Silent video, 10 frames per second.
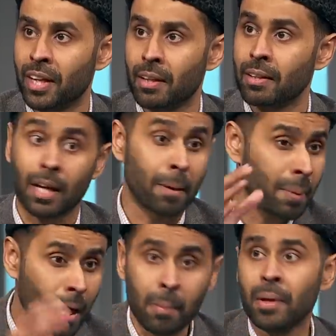right, that are
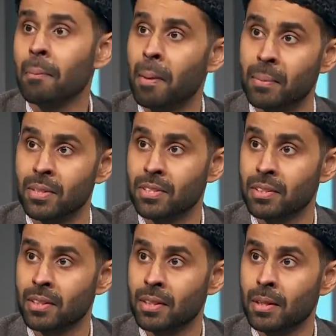permanent members,
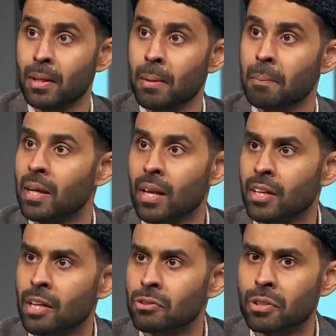but
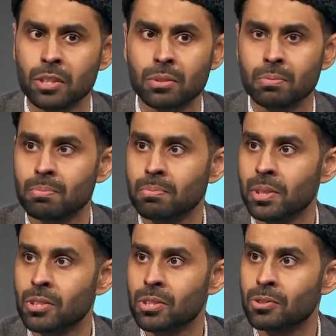other countries
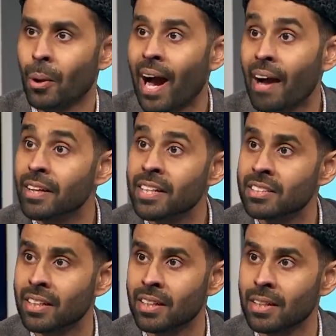which don't have any
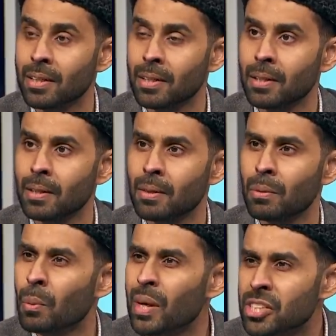say.
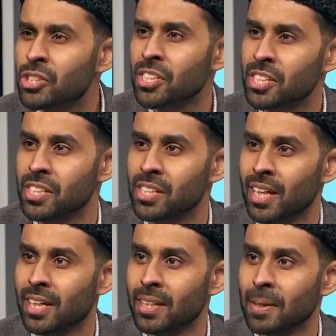Where's the justice in
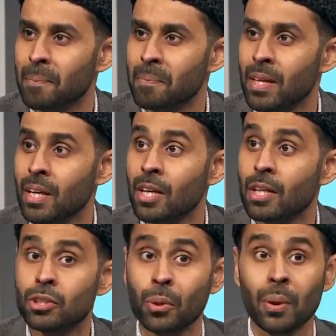that?
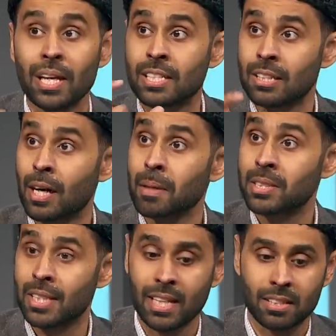So Islam
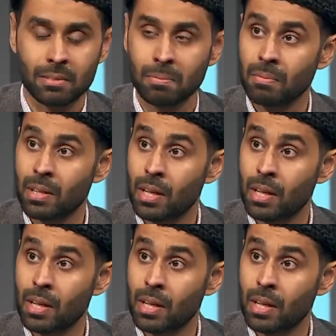says,